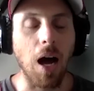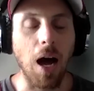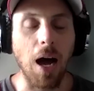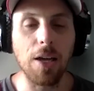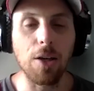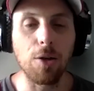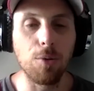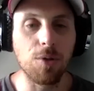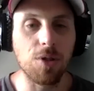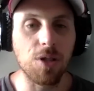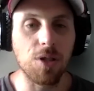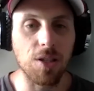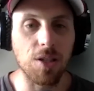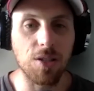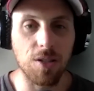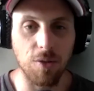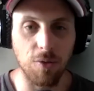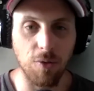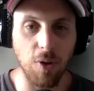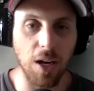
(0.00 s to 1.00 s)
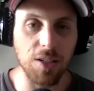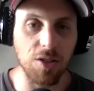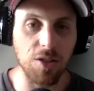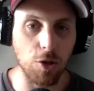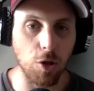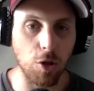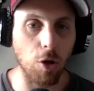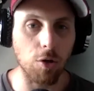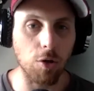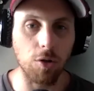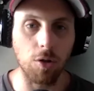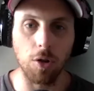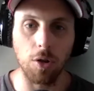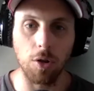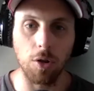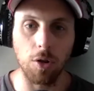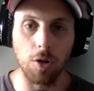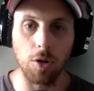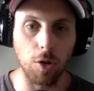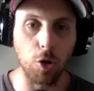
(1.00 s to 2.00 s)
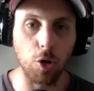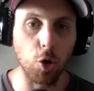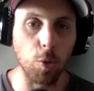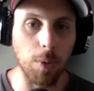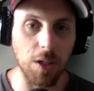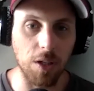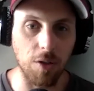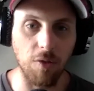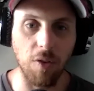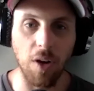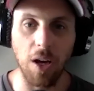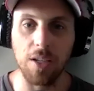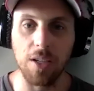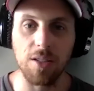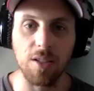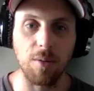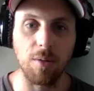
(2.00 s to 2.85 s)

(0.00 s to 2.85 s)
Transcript: I use this device. It's called the Lumen device.